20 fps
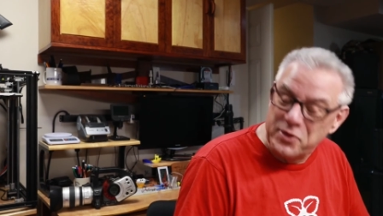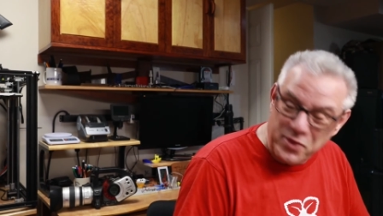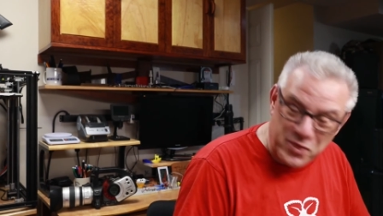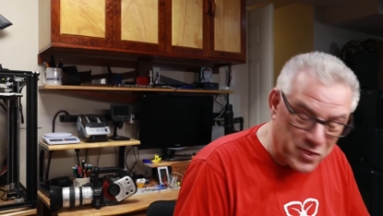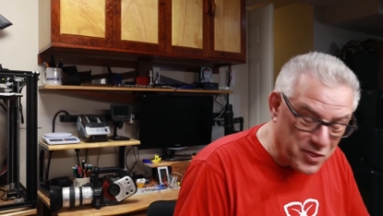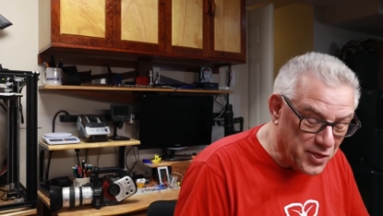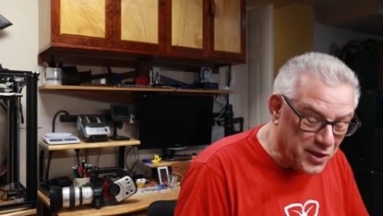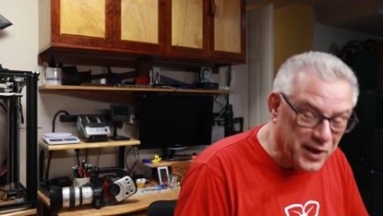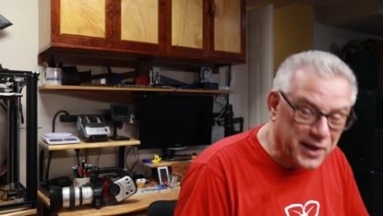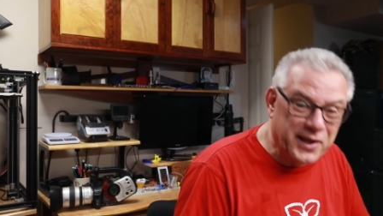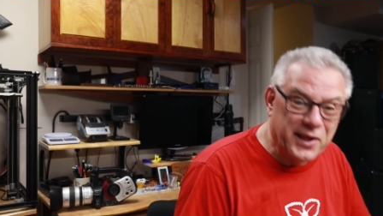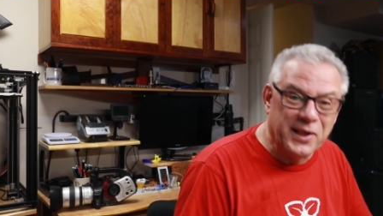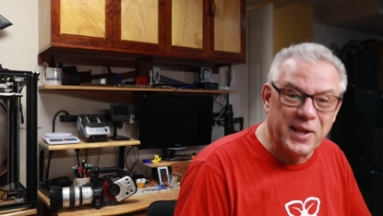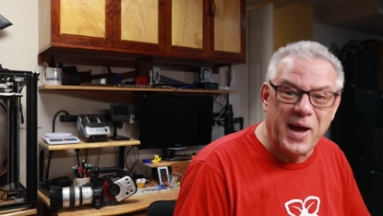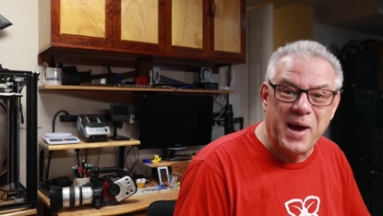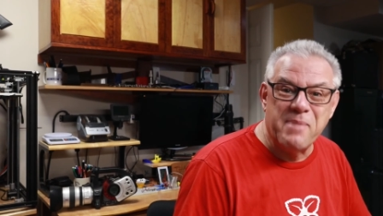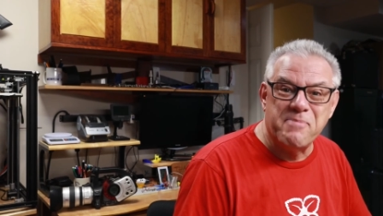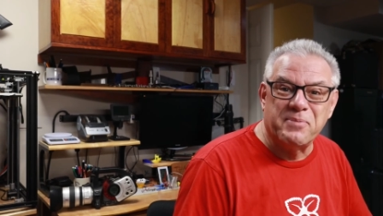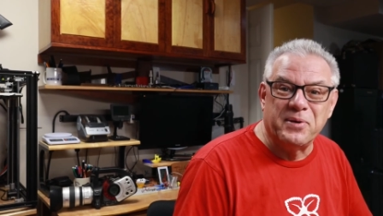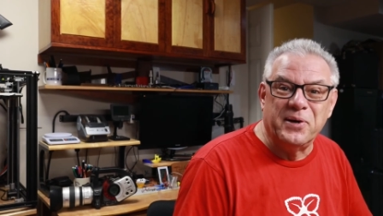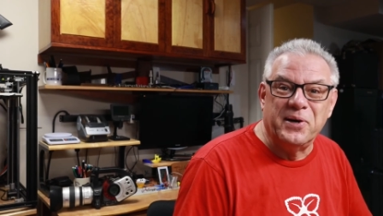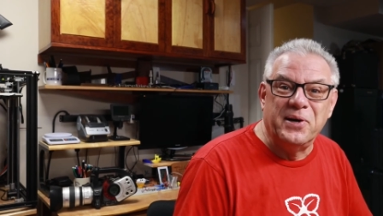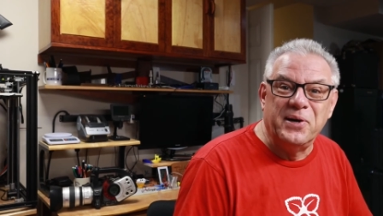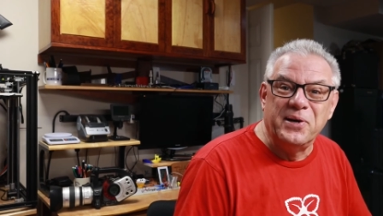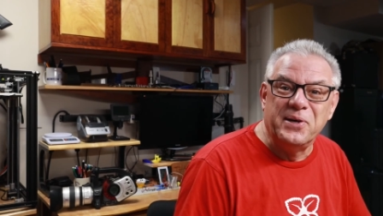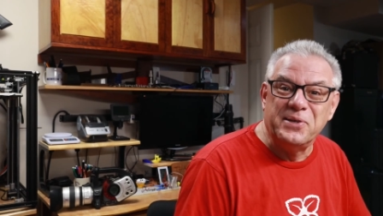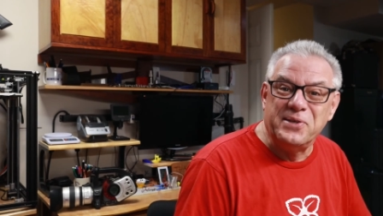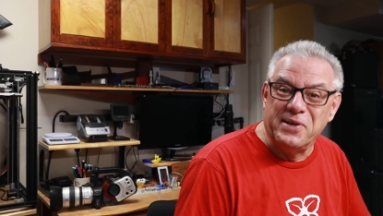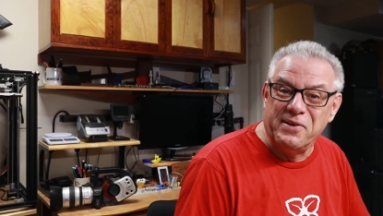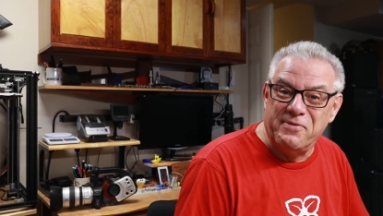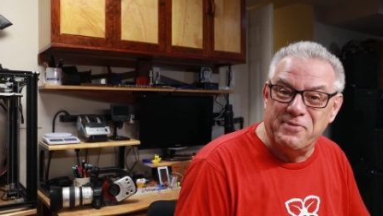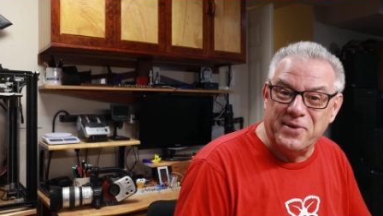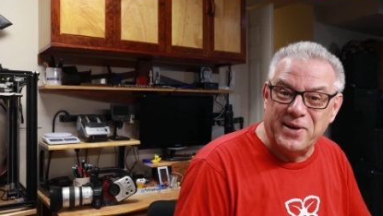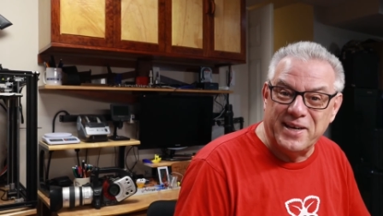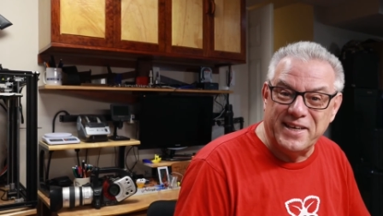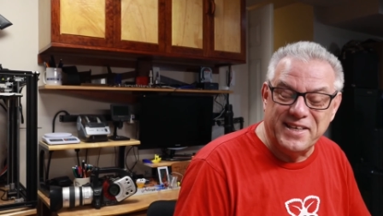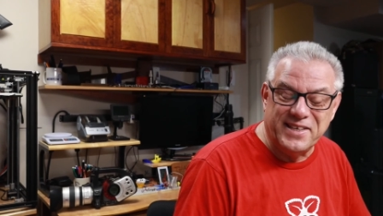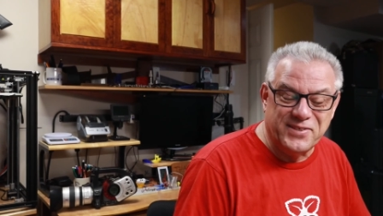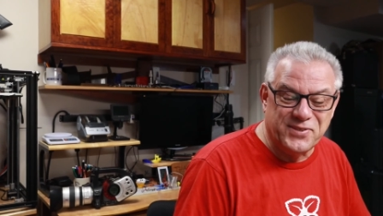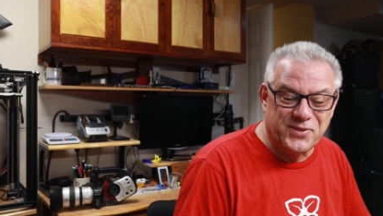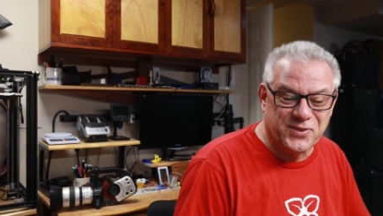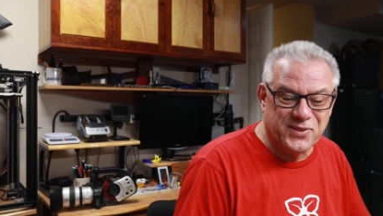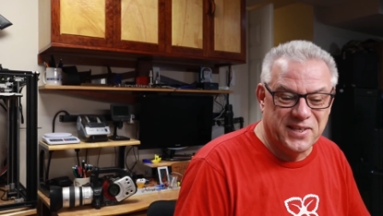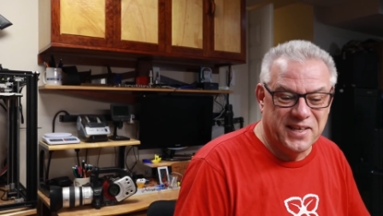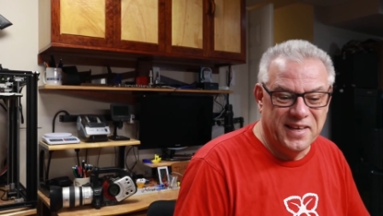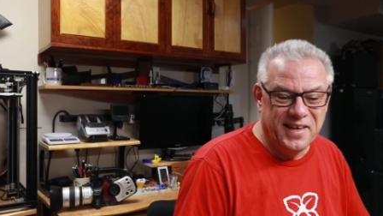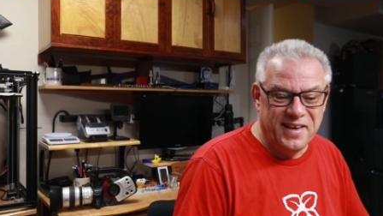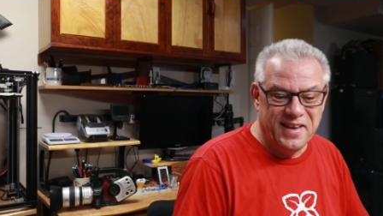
the Clapper device.